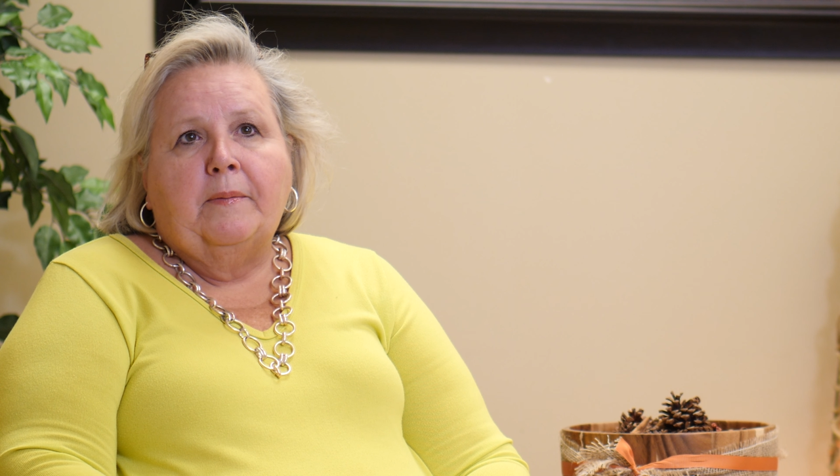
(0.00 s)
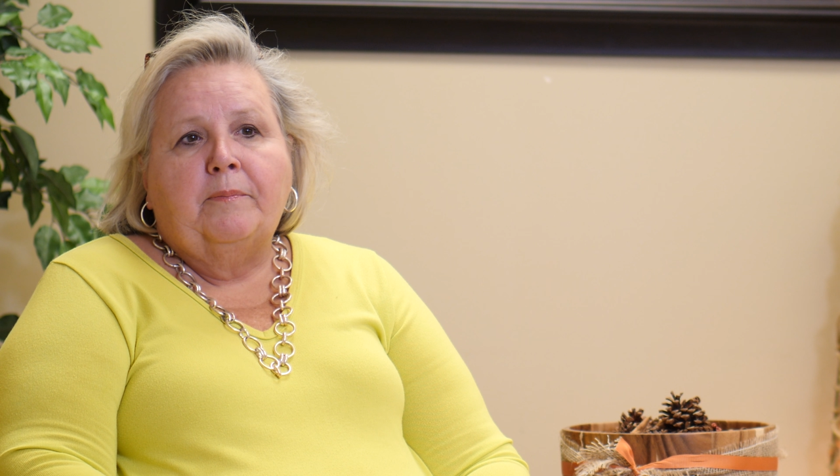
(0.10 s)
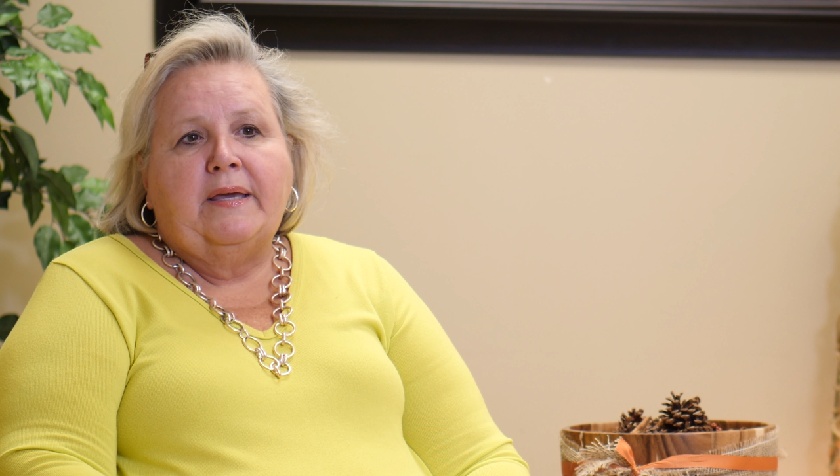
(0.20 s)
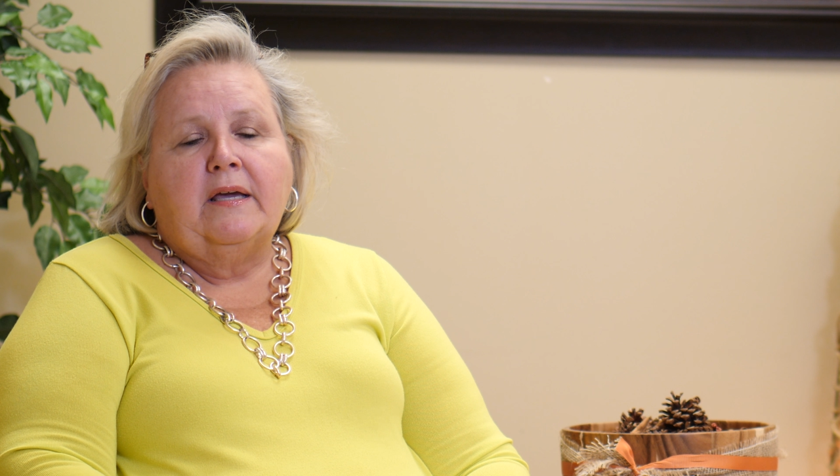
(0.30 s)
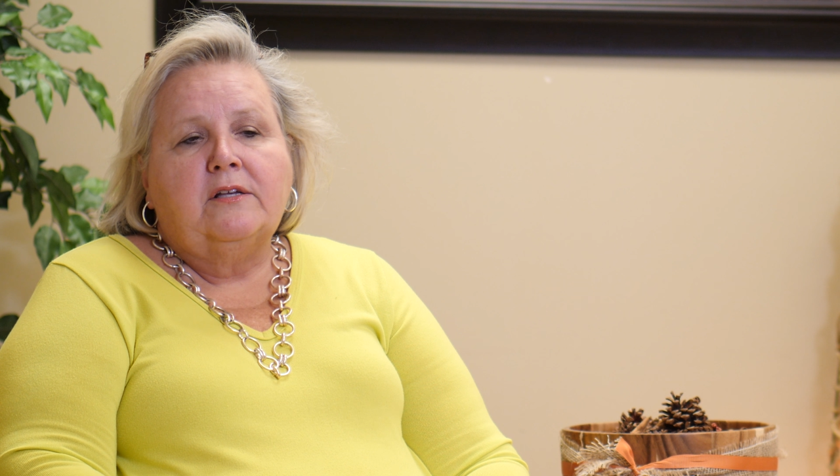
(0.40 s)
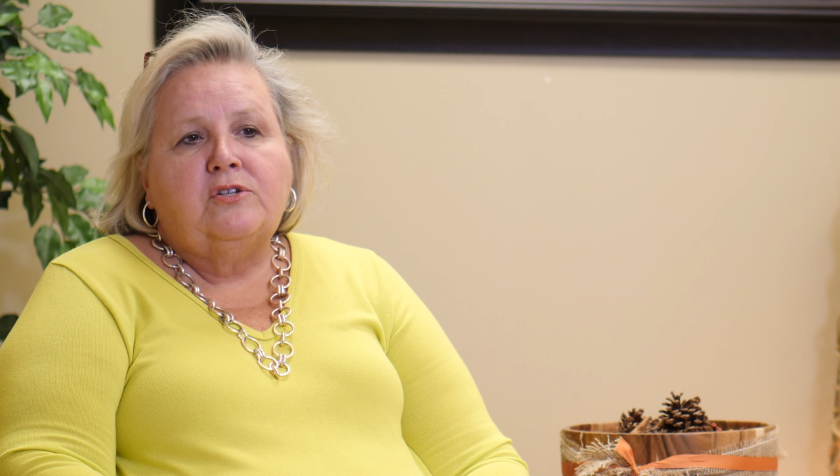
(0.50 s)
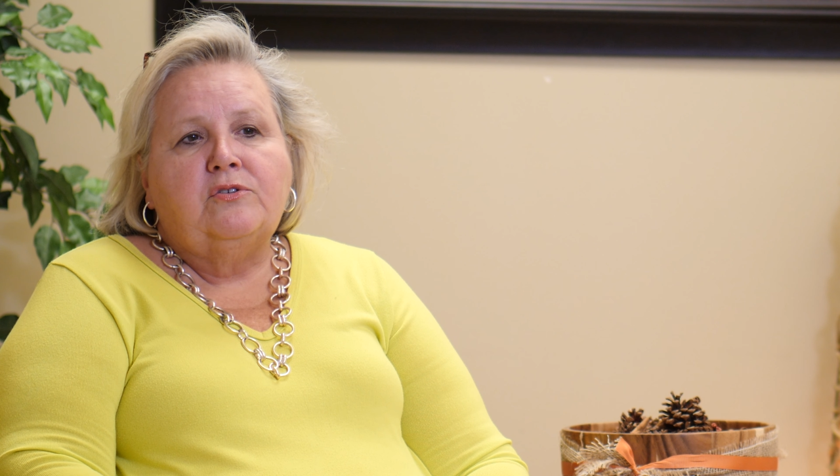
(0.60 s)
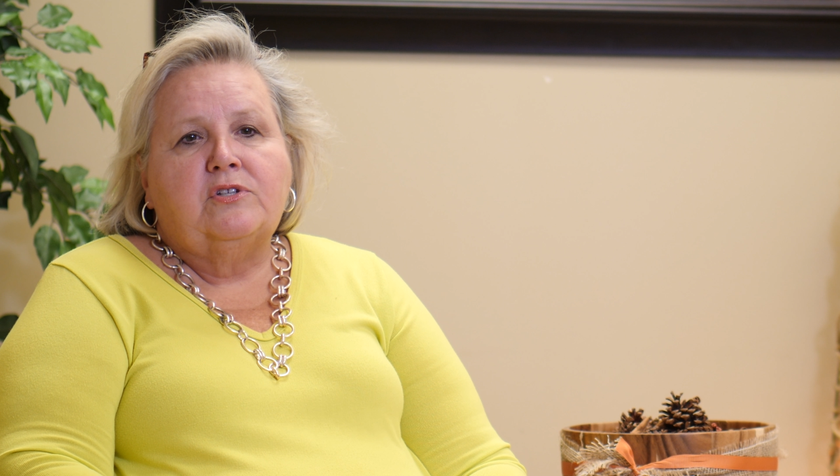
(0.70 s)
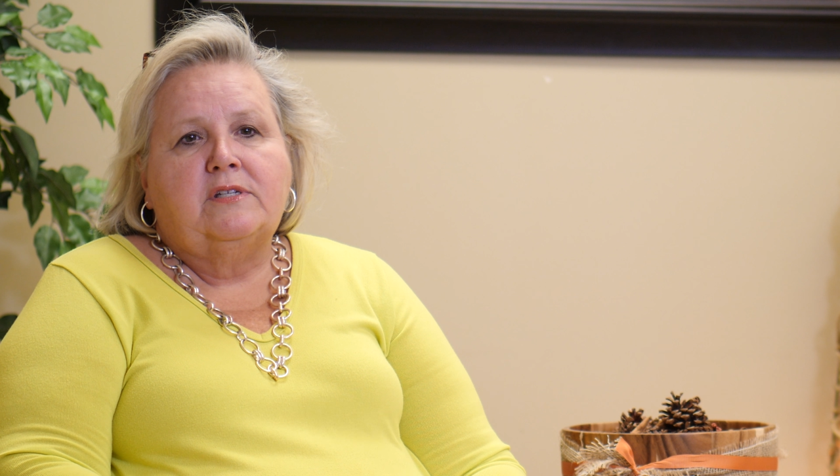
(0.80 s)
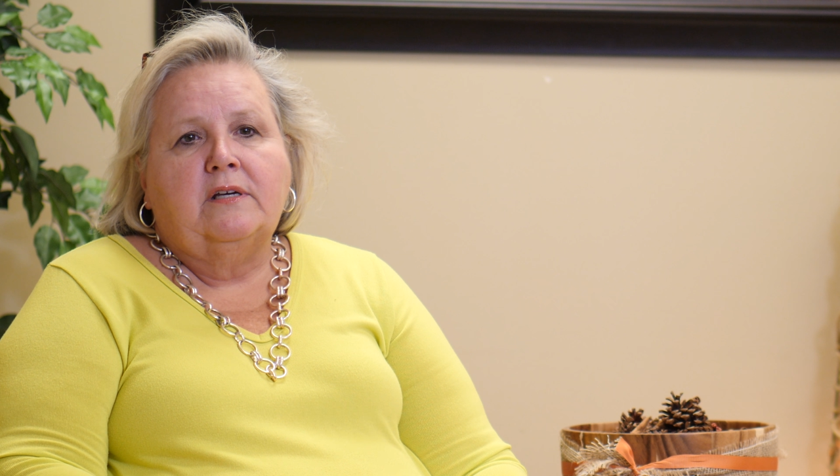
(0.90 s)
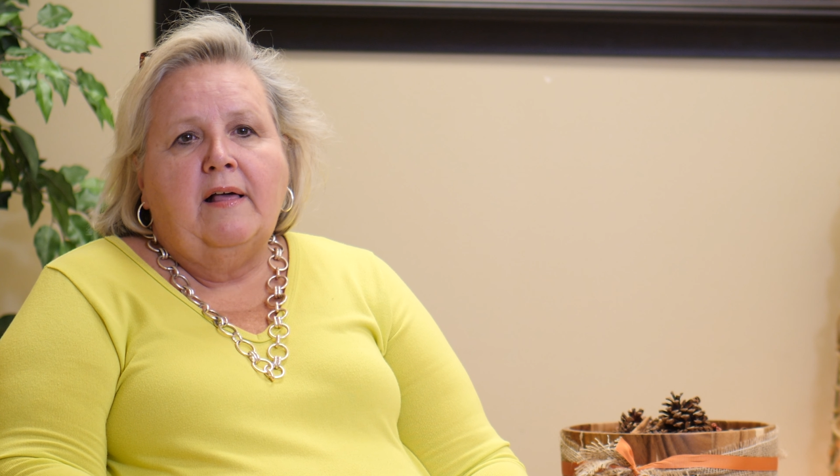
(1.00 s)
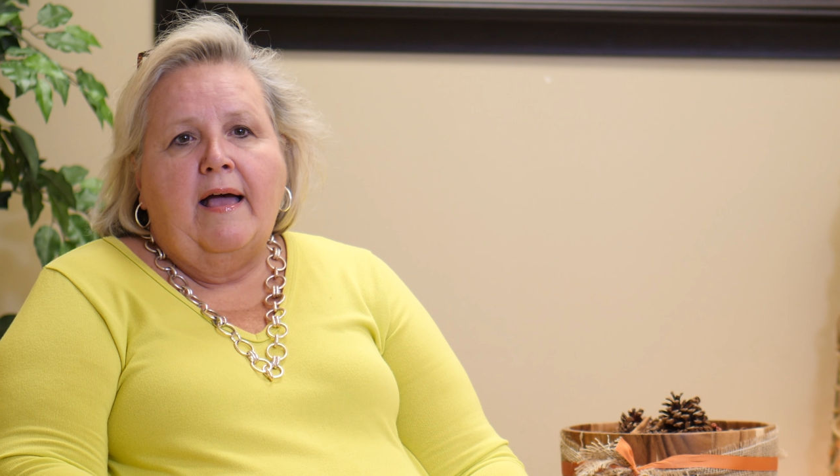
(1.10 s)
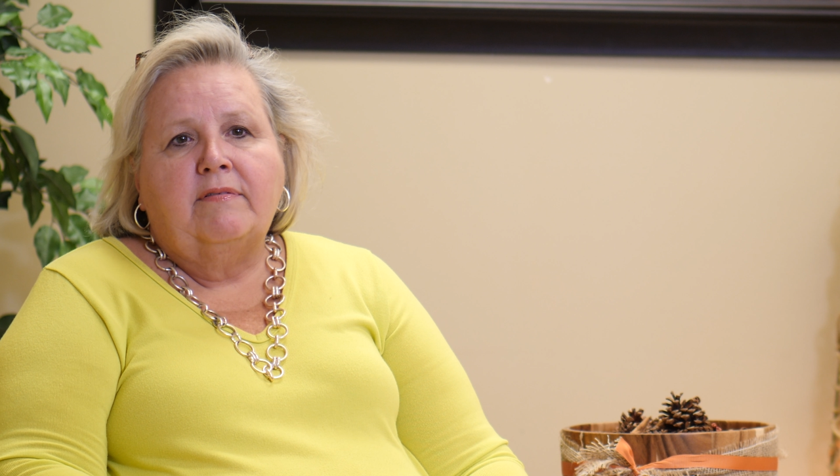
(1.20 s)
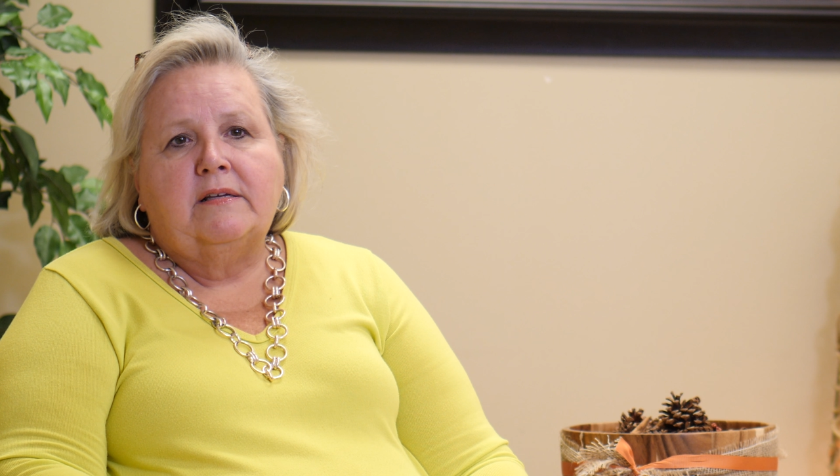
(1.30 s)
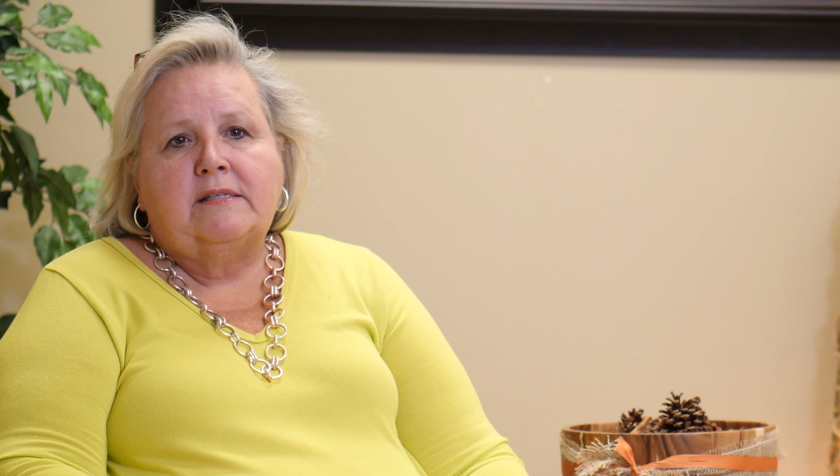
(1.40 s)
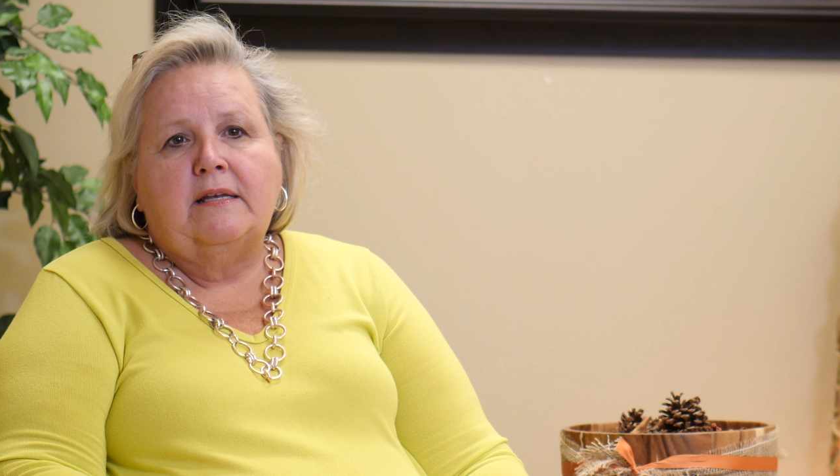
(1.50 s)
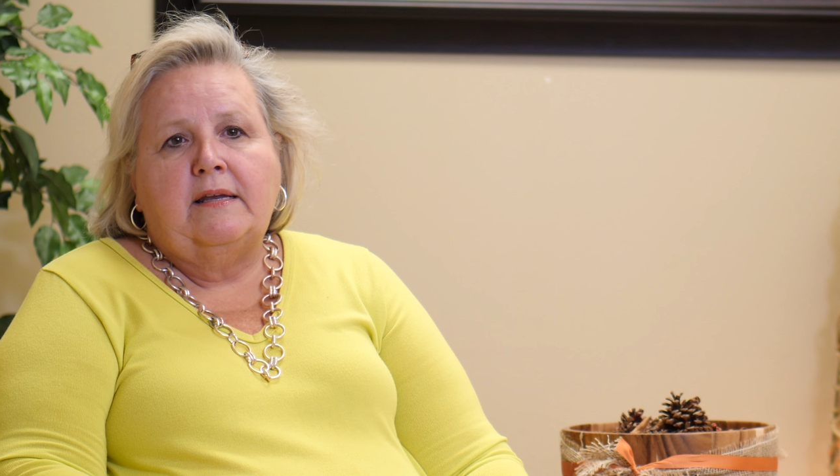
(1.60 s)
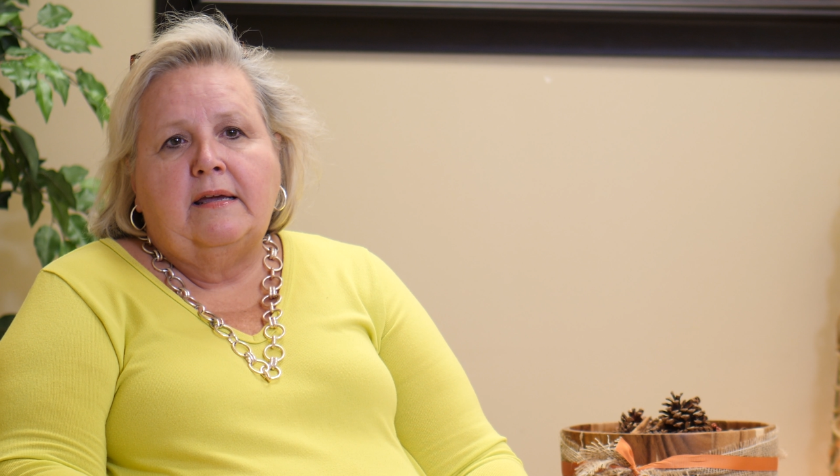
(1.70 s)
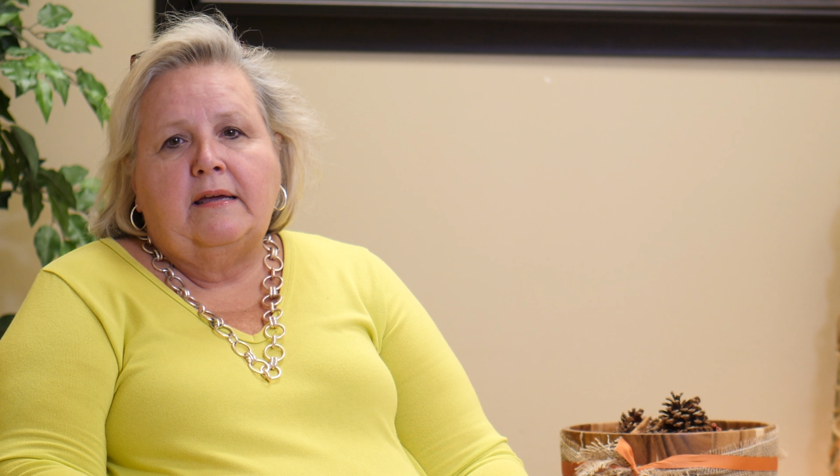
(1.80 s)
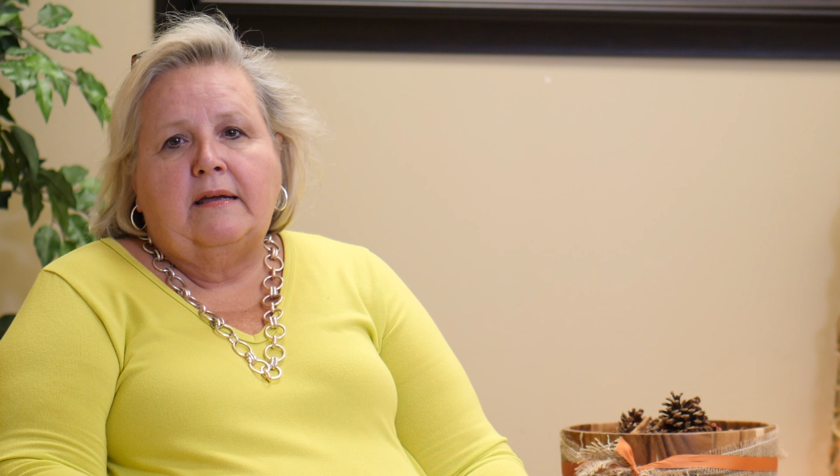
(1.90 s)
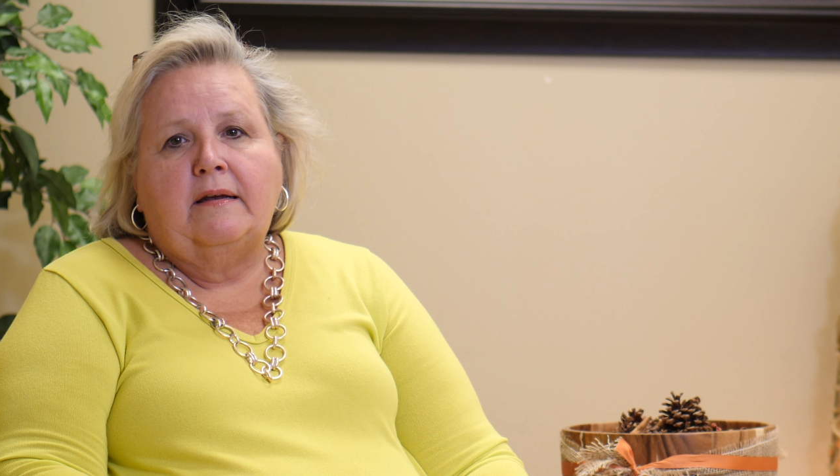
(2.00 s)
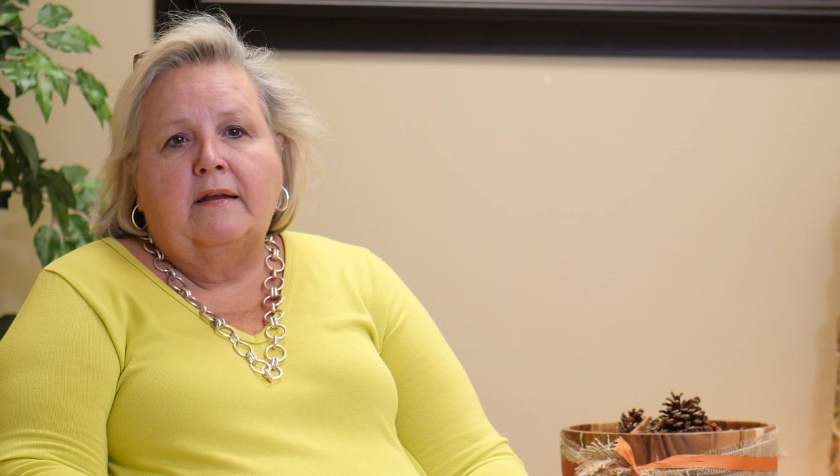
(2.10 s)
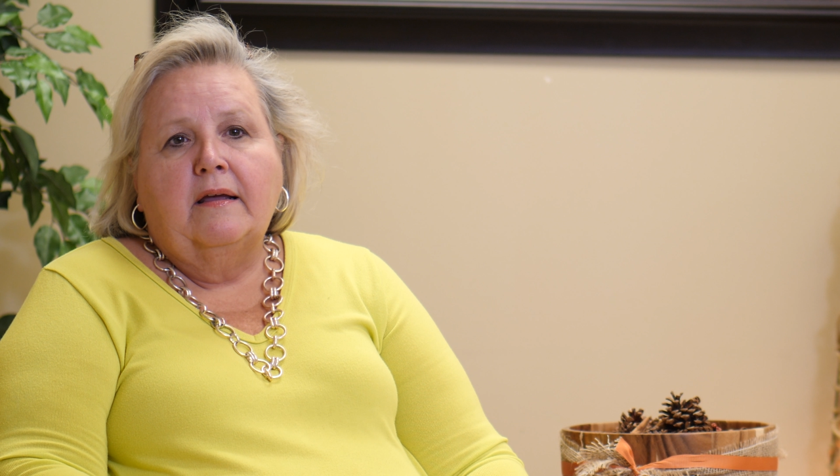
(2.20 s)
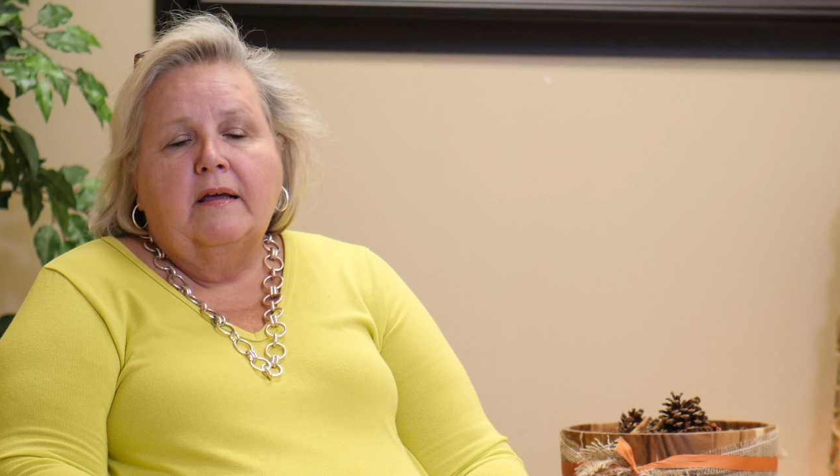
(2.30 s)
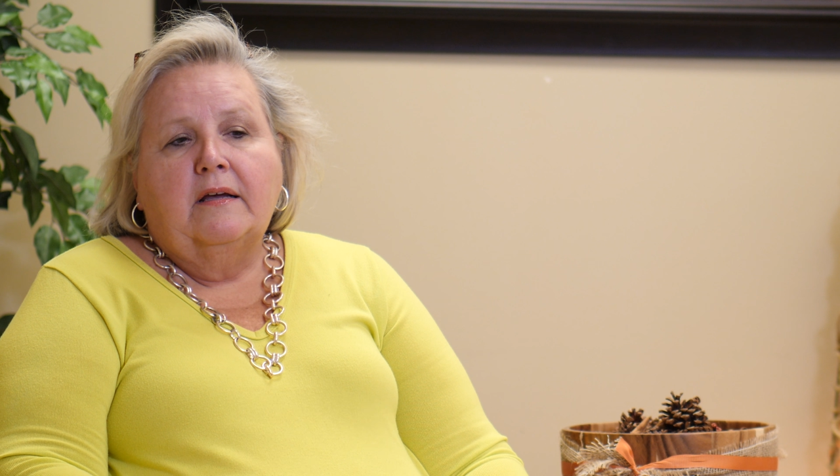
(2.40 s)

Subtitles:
because you still have this need